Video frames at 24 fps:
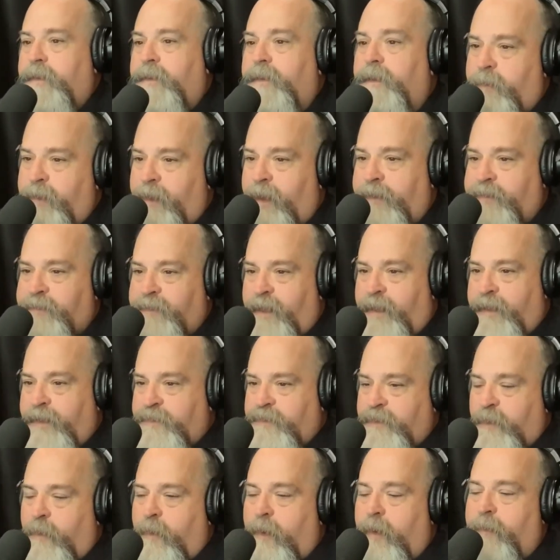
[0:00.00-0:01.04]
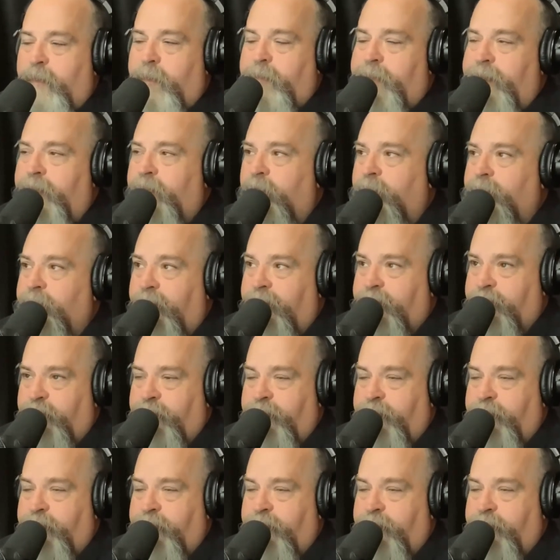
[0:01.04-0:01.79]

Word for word: We actually had a Chihuahua Beagle mix.